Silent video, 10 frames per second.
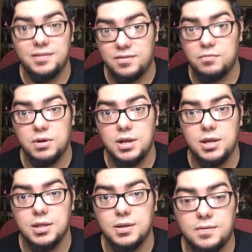It's
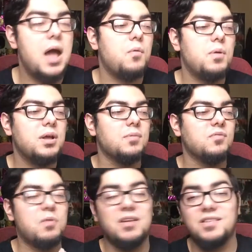ridiculous. Now, when it comes
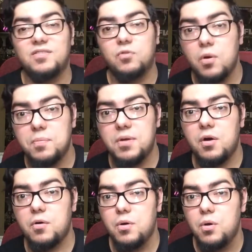to Project
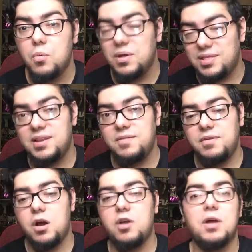Scorpio, with the
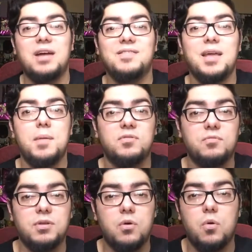DVR, you're actually able
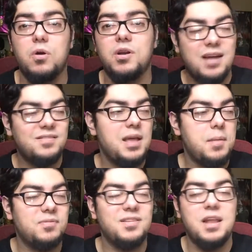to record,
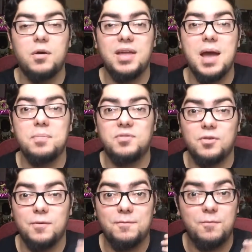now
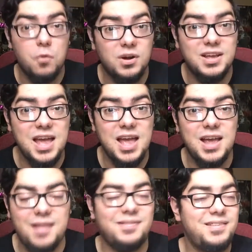capture 4K
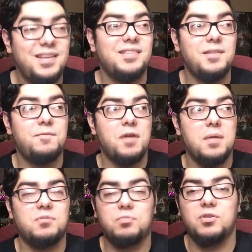at 60
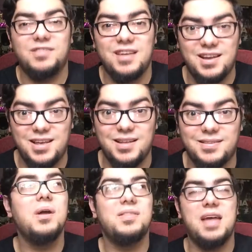frames per
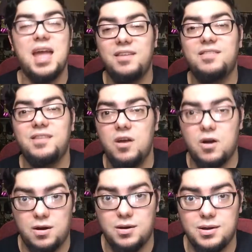second with
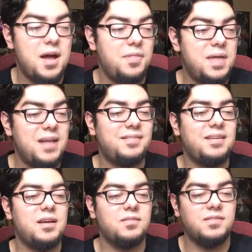HDR. Now, that
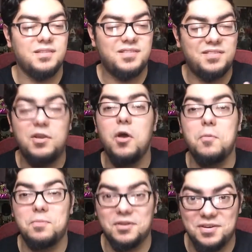sounds
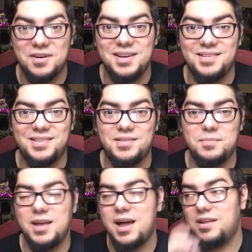super crazy, to
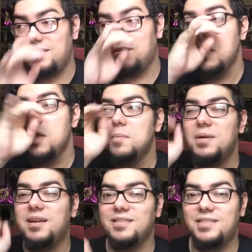be honest,
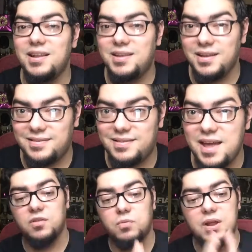because they did
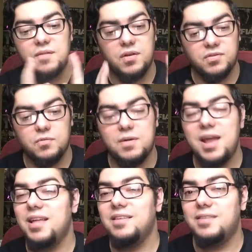say, what I've also
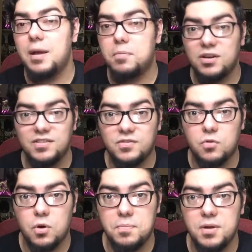read is that Project
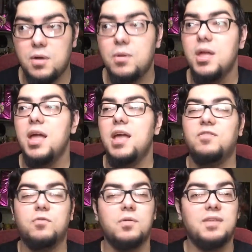Scorpio
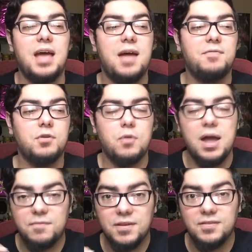is going to have the
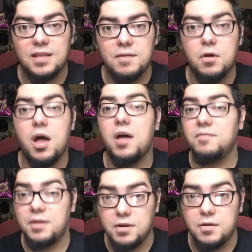graphics level
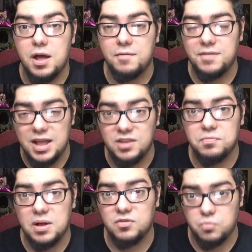of an
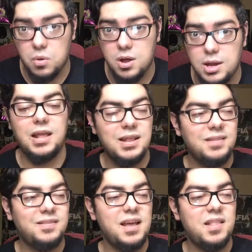Xbox One. It
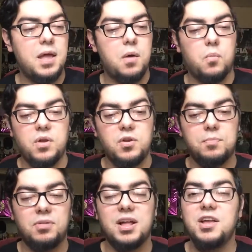did say that when you're
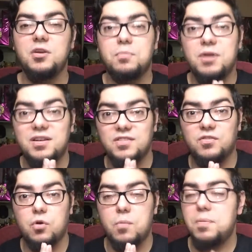playing your Project
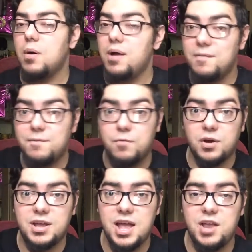Scorpio in
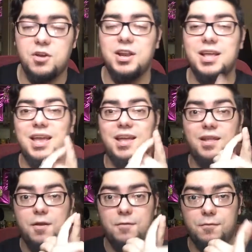4K, you're going to
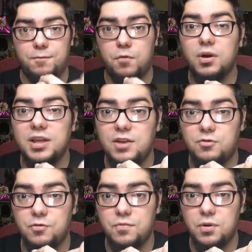get 4K,
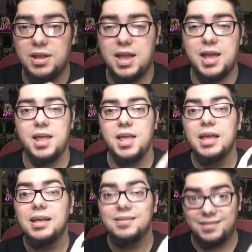true 4K,
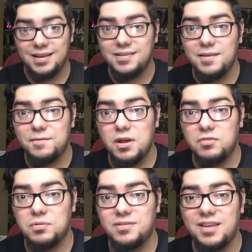60
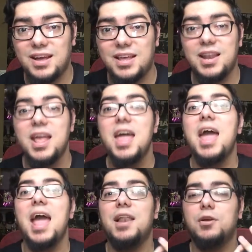frames per second,
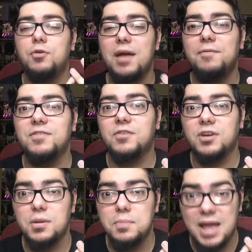and the graphics are
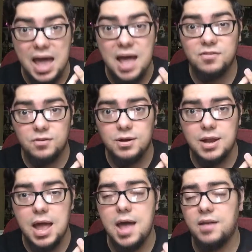going to be as
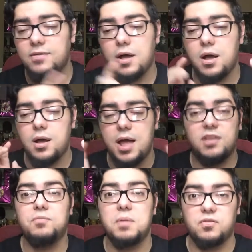good as
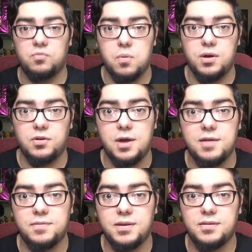Xbox One
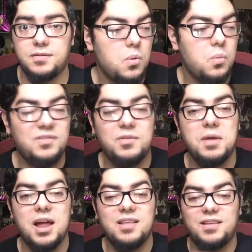graphics, which, to
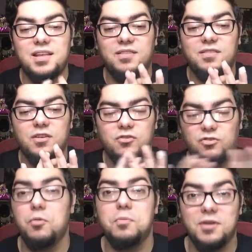be honest, is
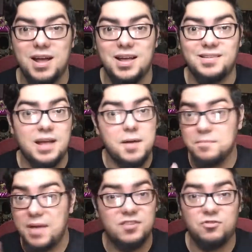super nice.
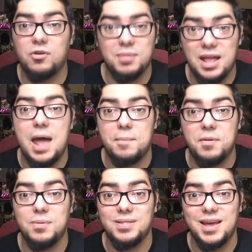I'm extremely
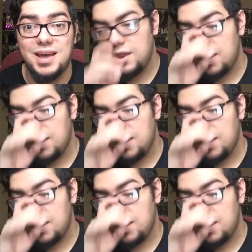happy with that.